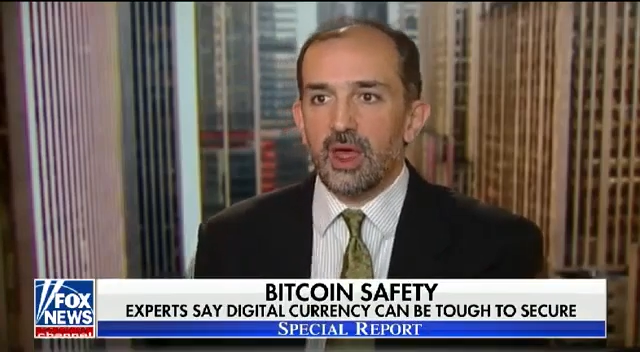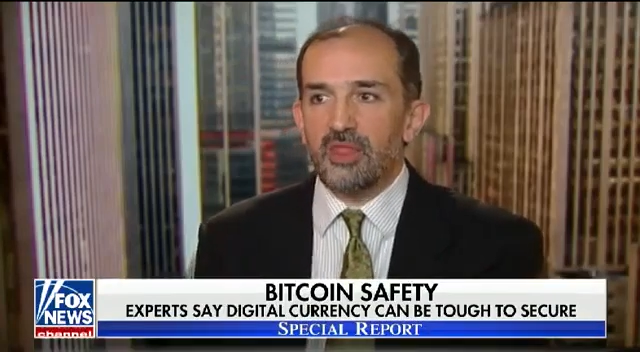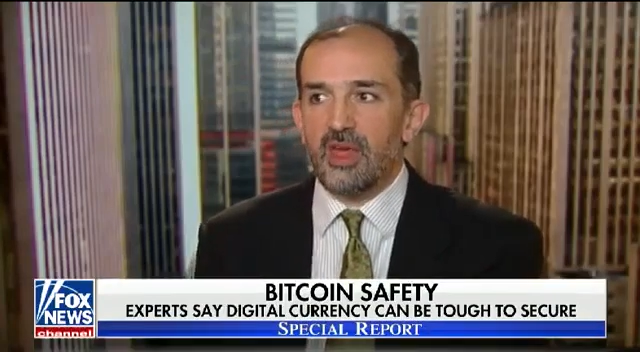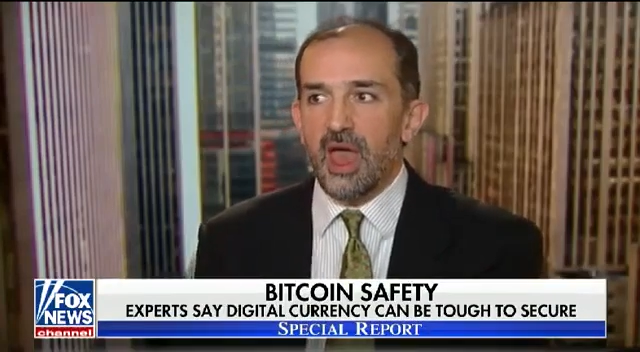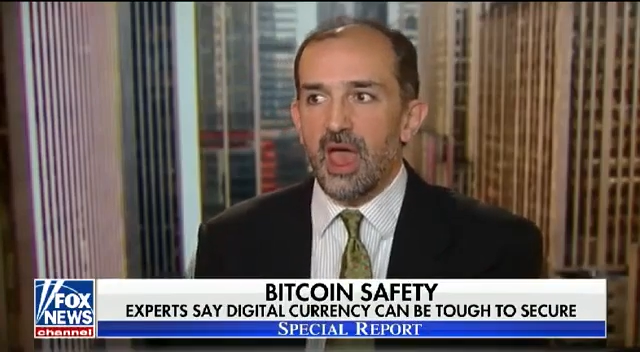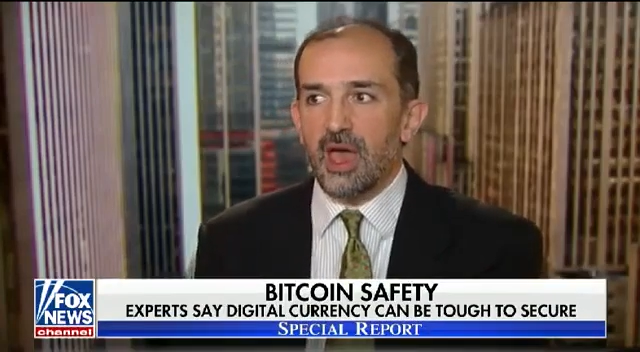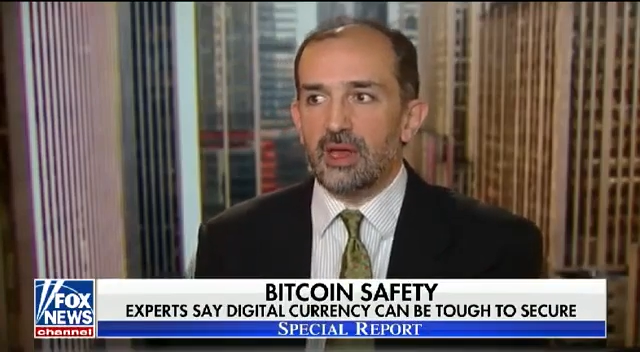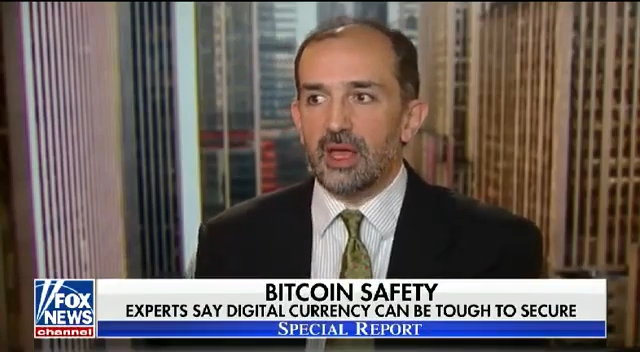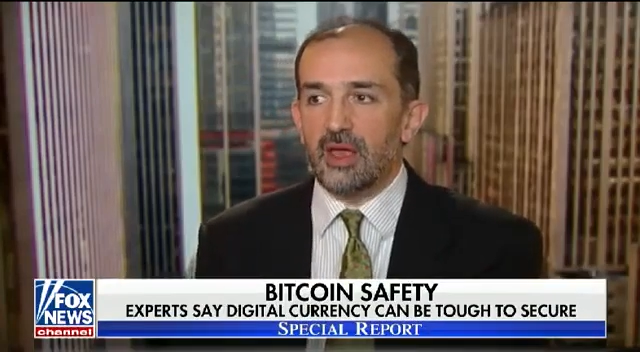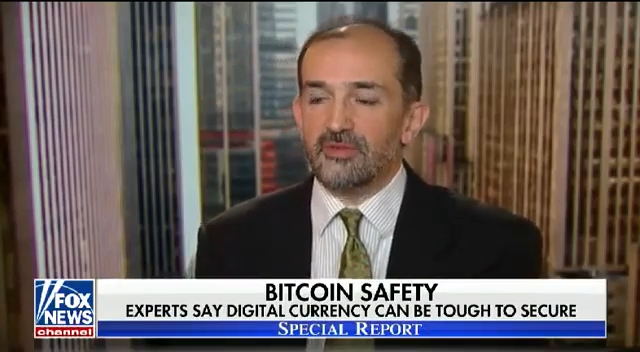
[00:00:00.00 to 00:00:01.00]

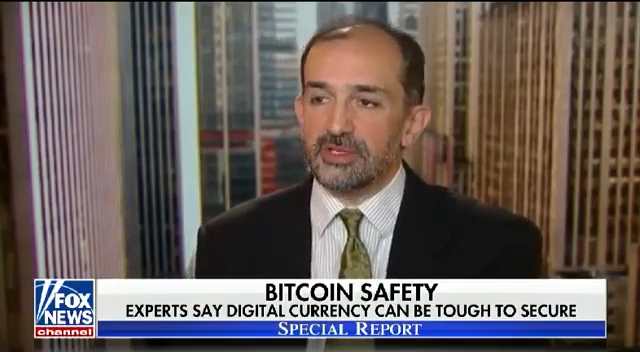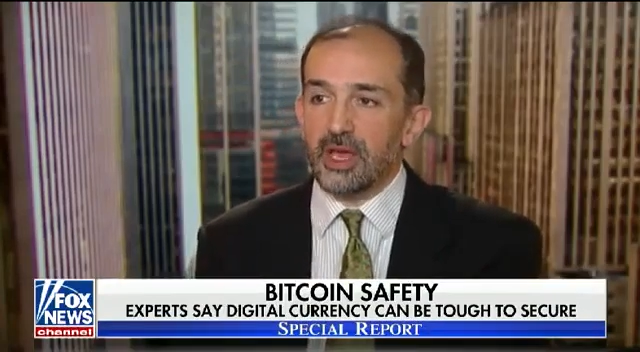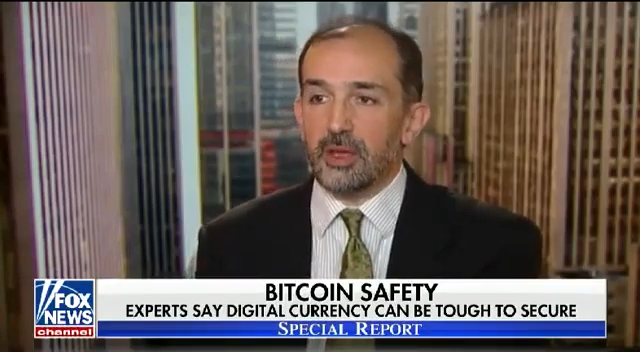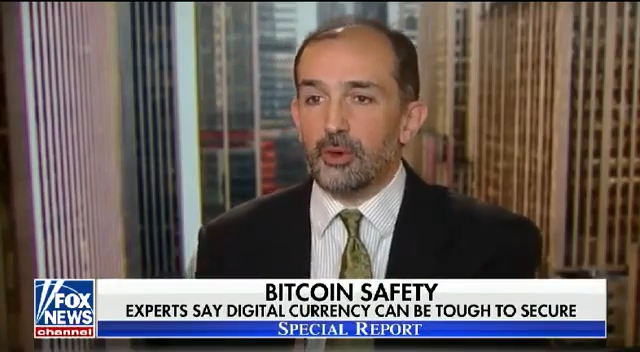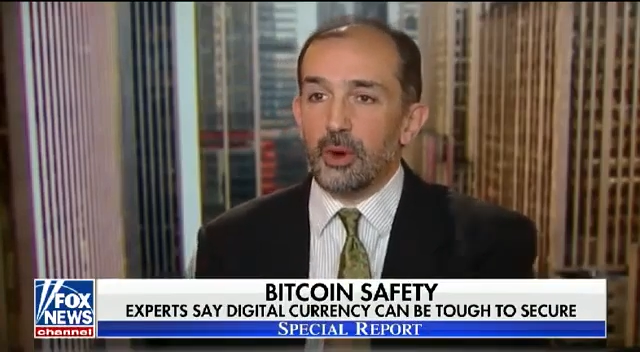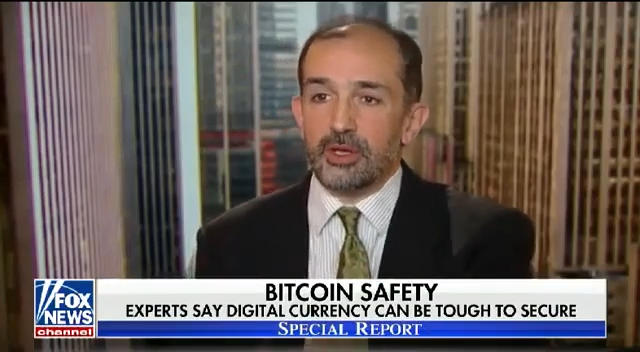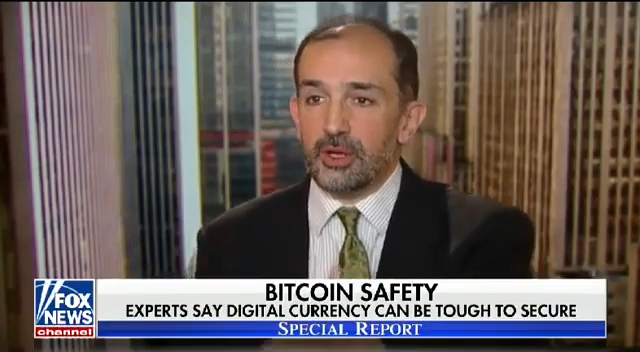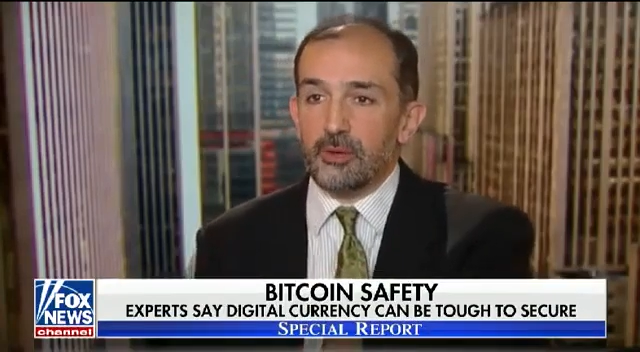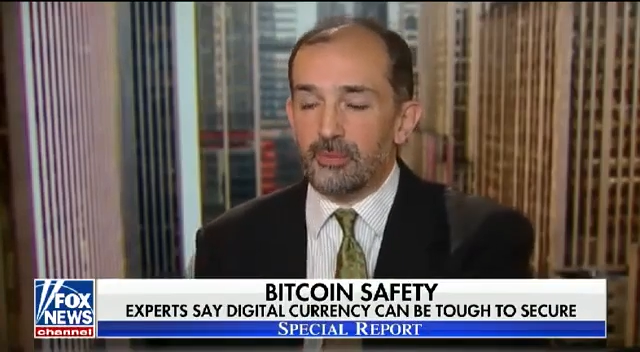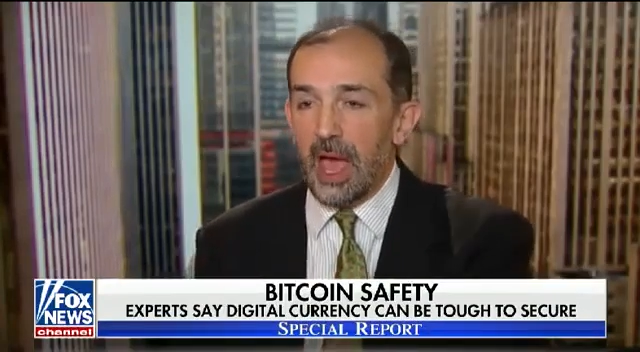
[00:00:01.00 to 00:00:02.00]
than if, say, you went
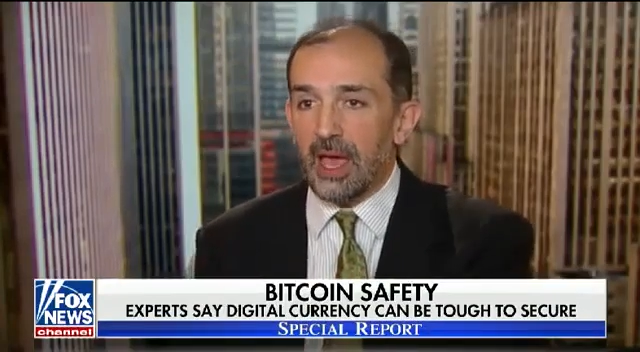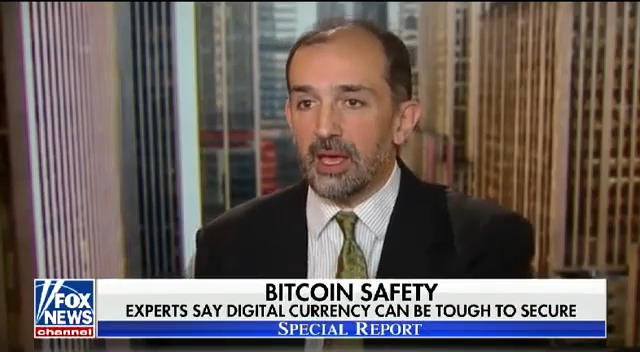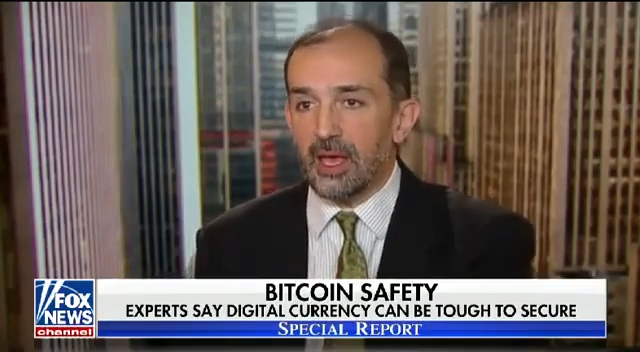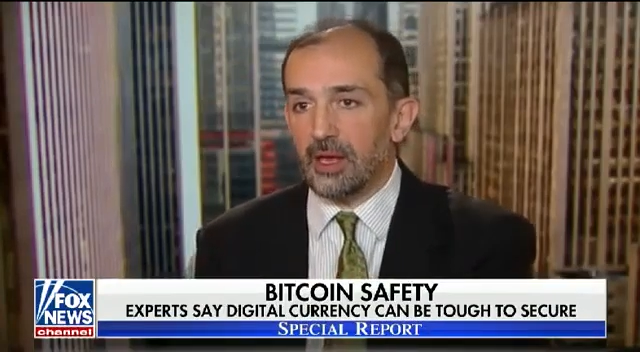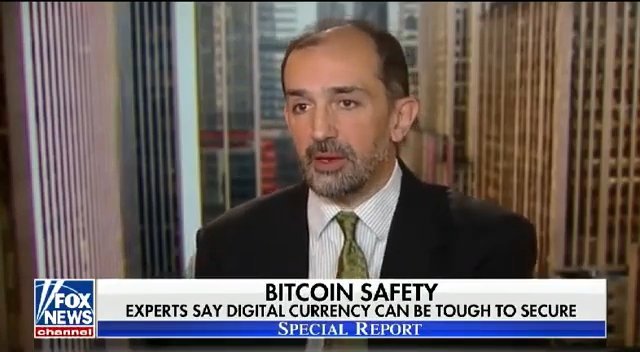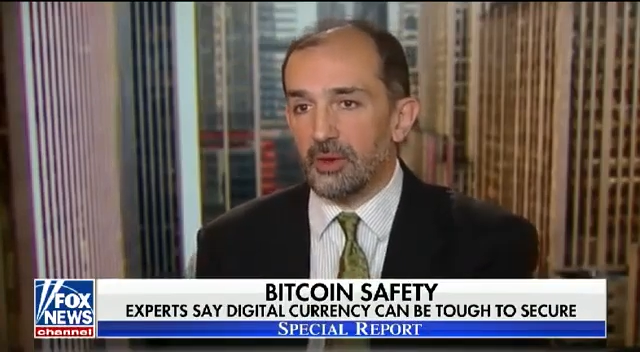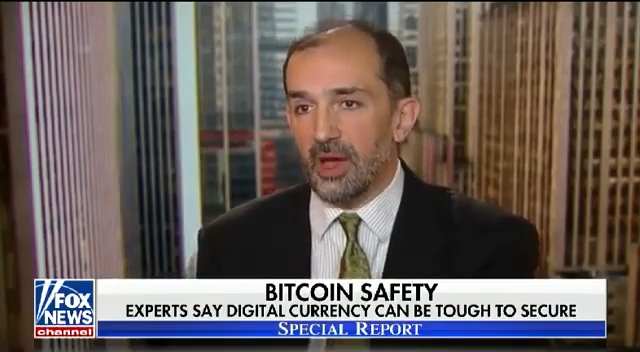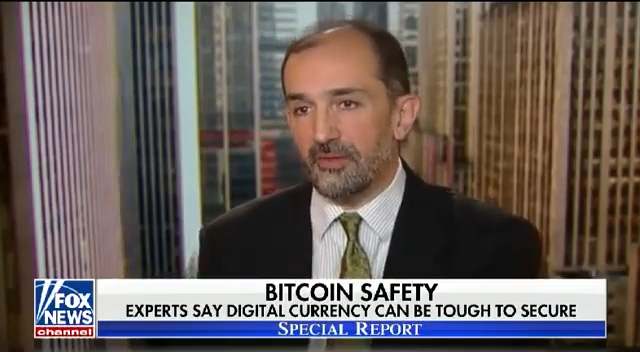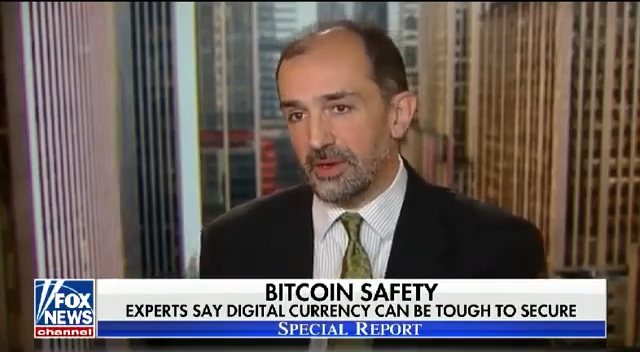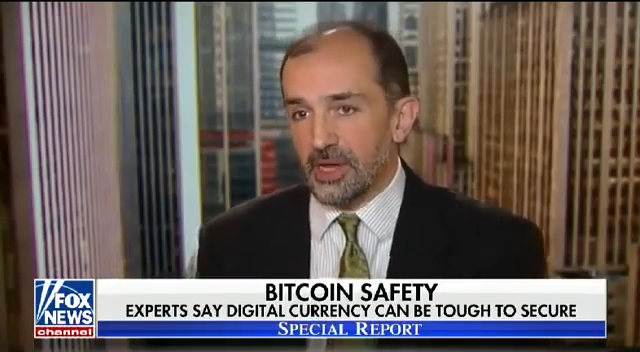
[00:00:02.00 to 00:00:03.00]
to your bank and you
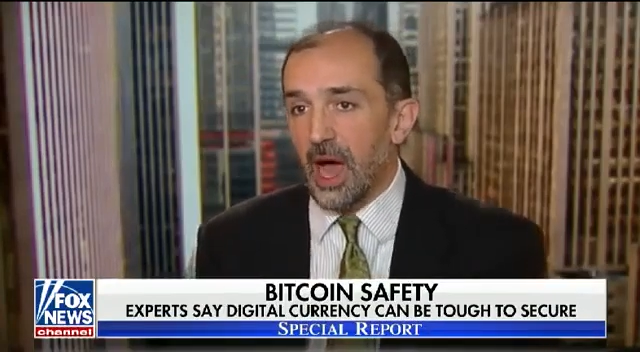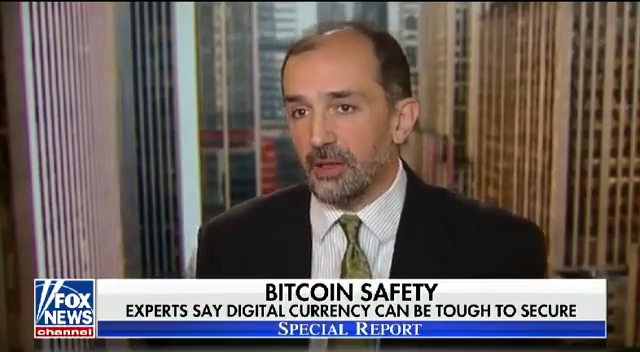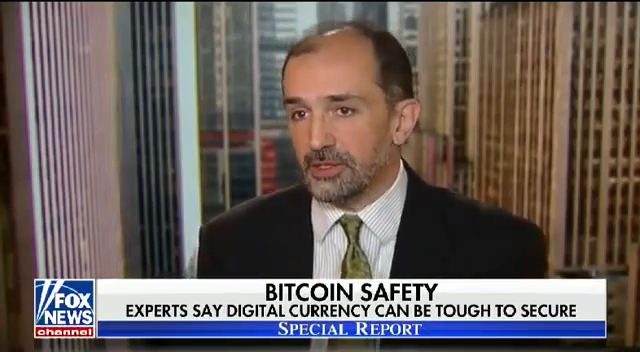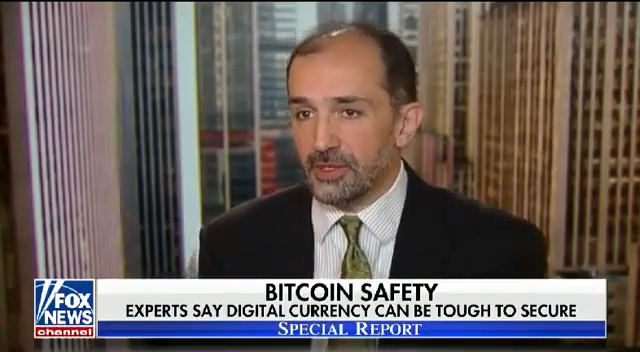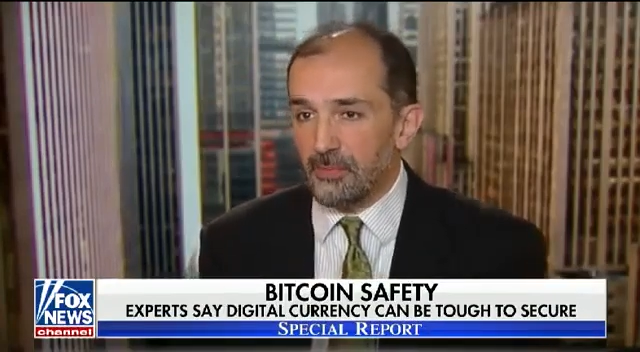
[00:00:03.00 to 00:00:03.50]
have your dollars.